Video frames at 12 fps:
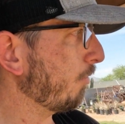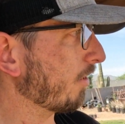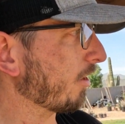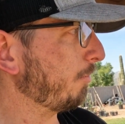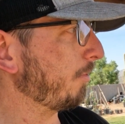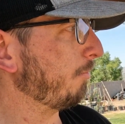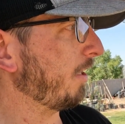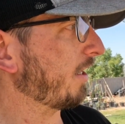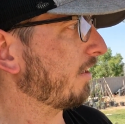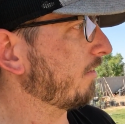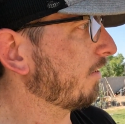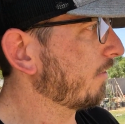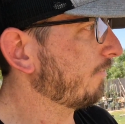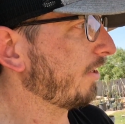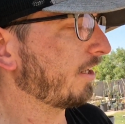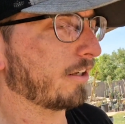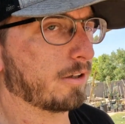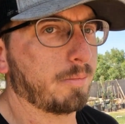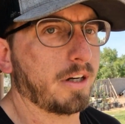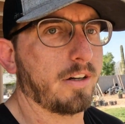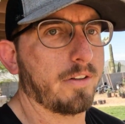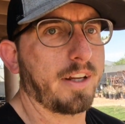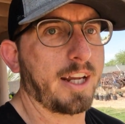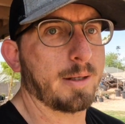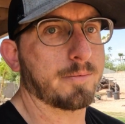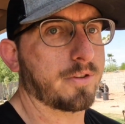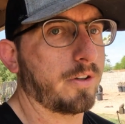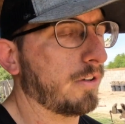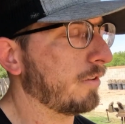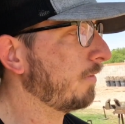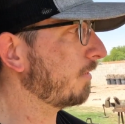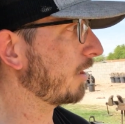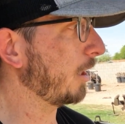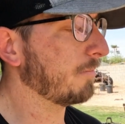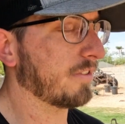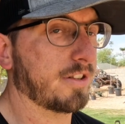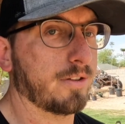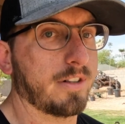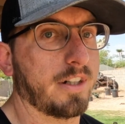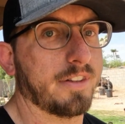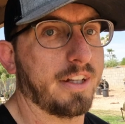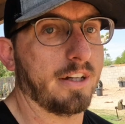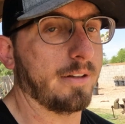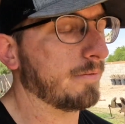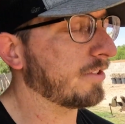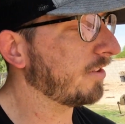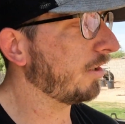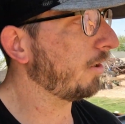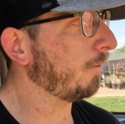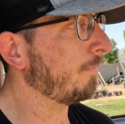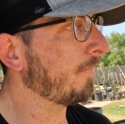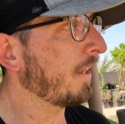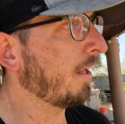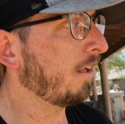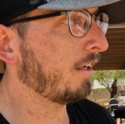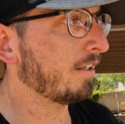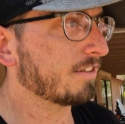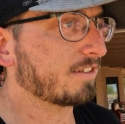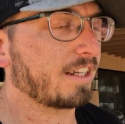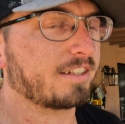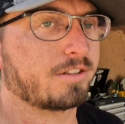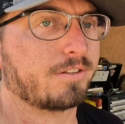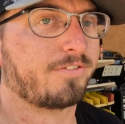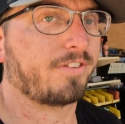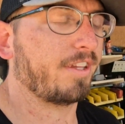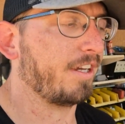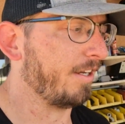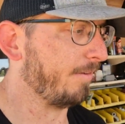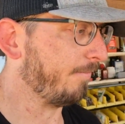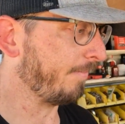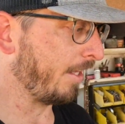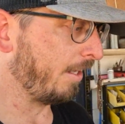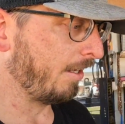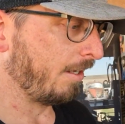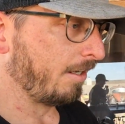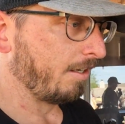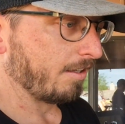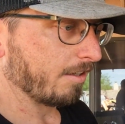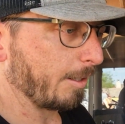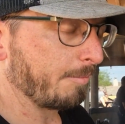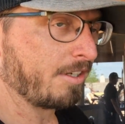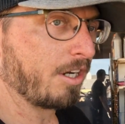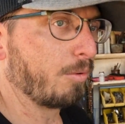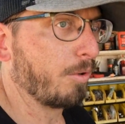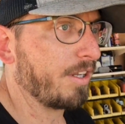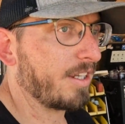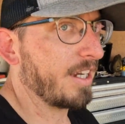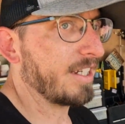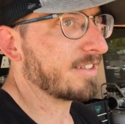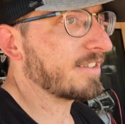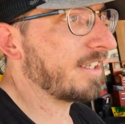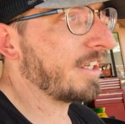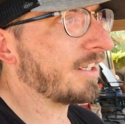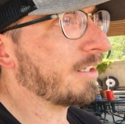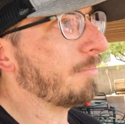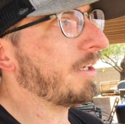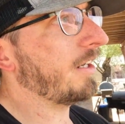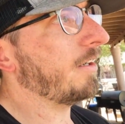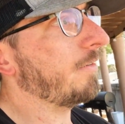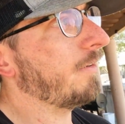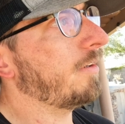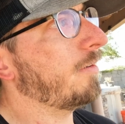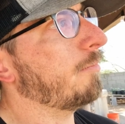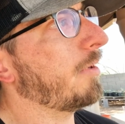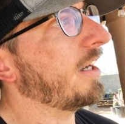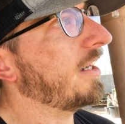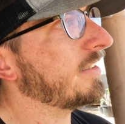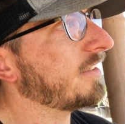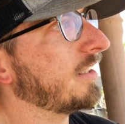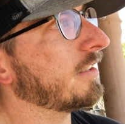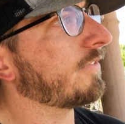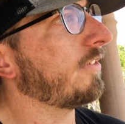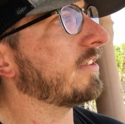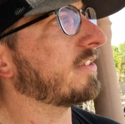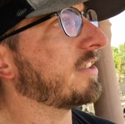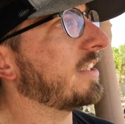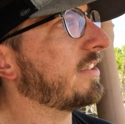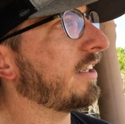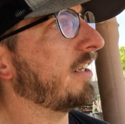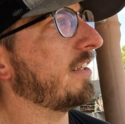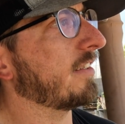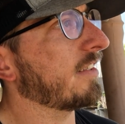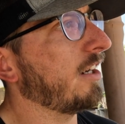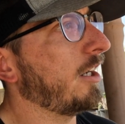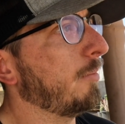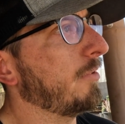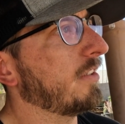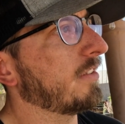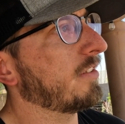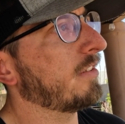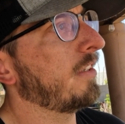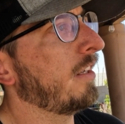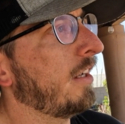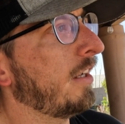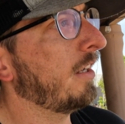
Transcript: we're going to be making a little video about AMSOIL coming soon on that. So stay tuned for that. Let me know what you guys think about my ideas for the C10 in the comments.